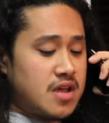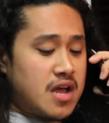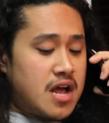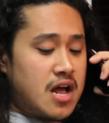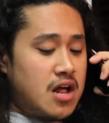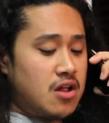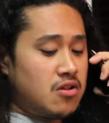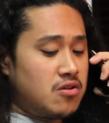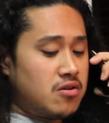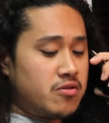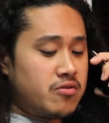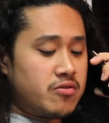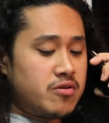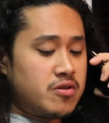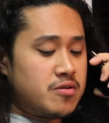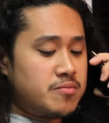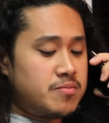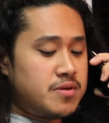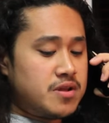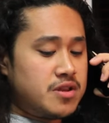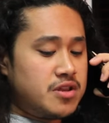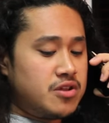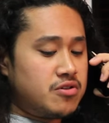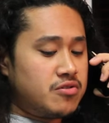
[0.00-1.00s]
I'll already
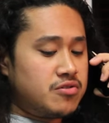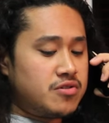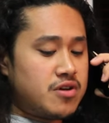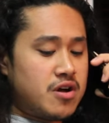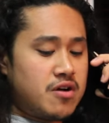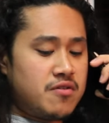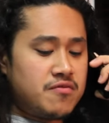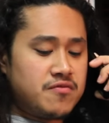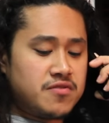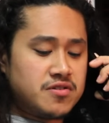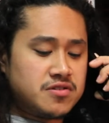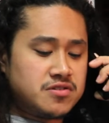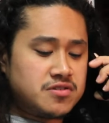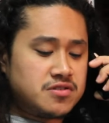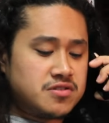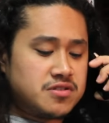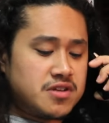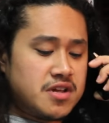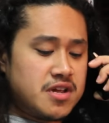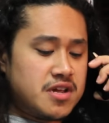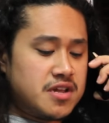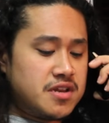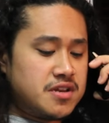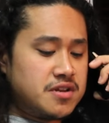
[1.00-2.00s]
be near the office
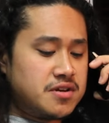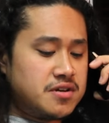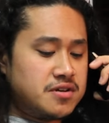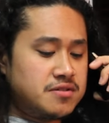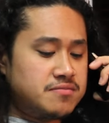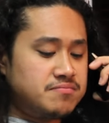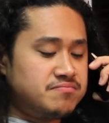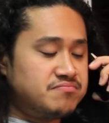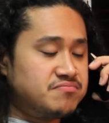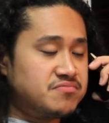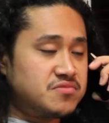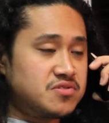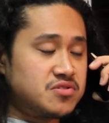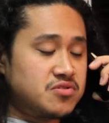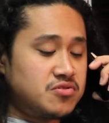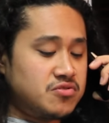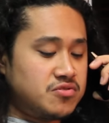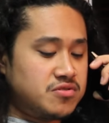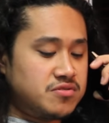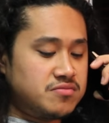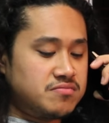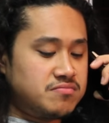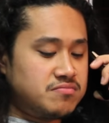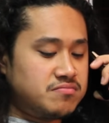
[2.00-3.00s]
and
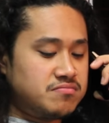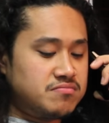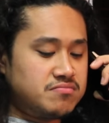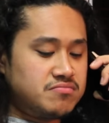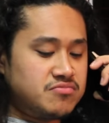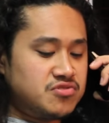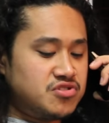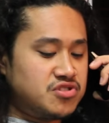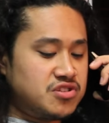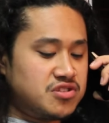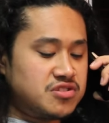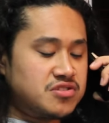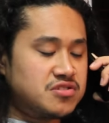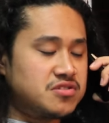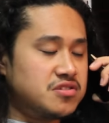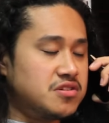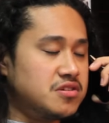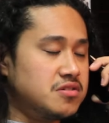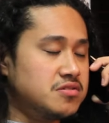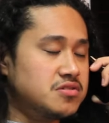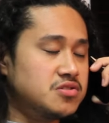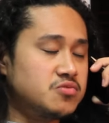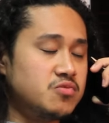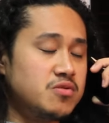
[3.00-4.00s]
could just
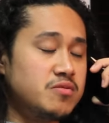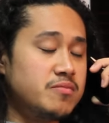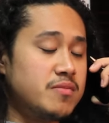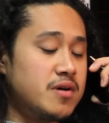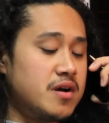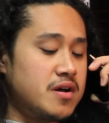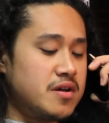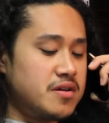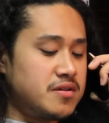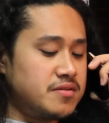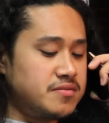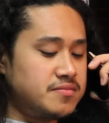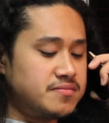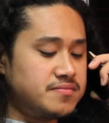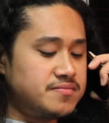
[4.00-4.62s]
swing by.